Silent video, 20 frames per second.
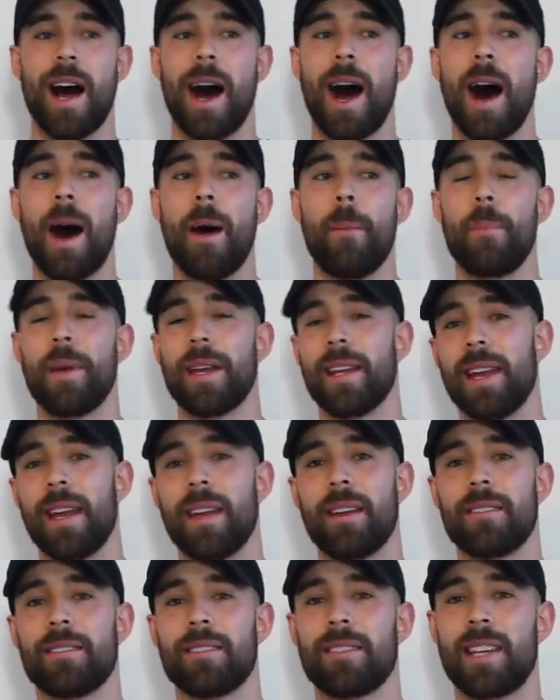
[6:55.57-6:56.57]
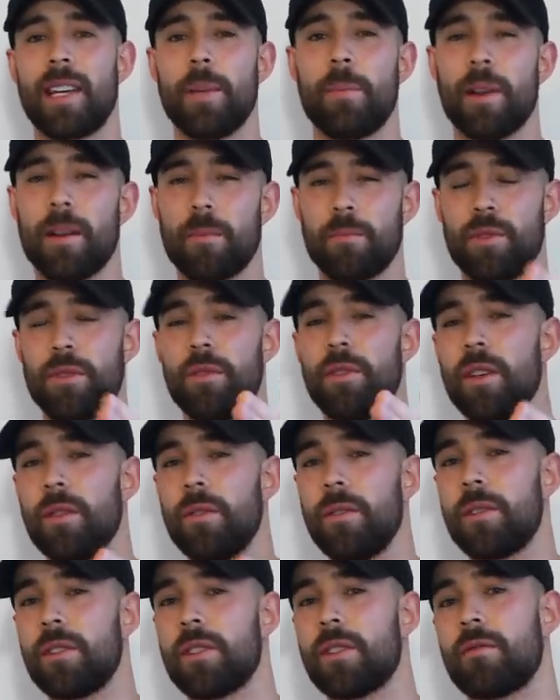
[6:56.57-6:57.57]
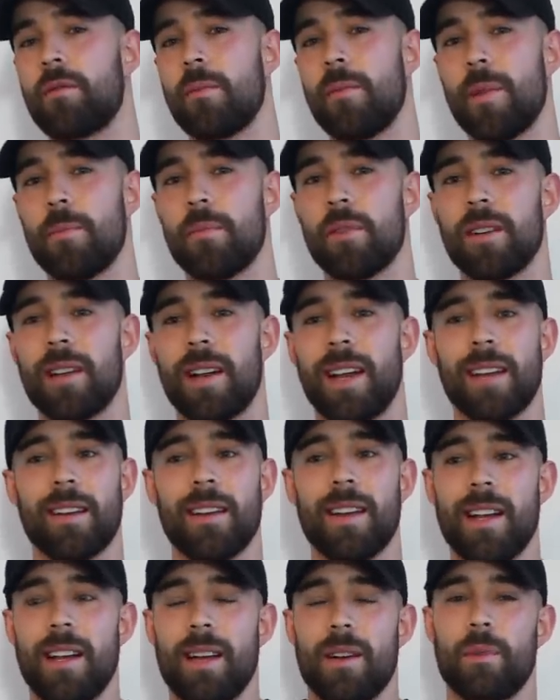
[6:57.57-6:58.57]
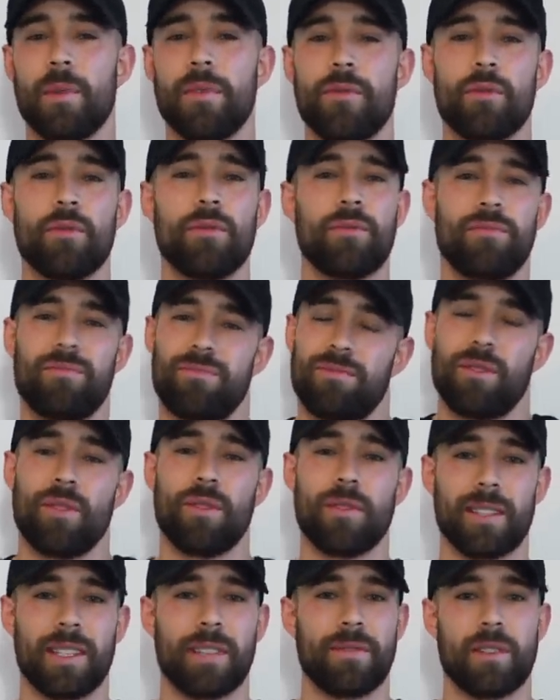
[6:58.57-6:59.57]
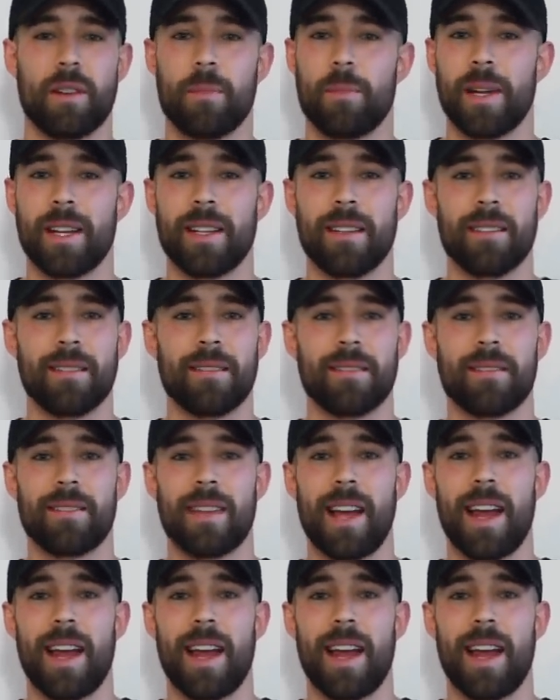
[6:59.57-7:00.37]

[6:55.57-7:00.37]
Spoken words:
But yeah, just keep it up, do you, and just remember, like, we've all got different opinions.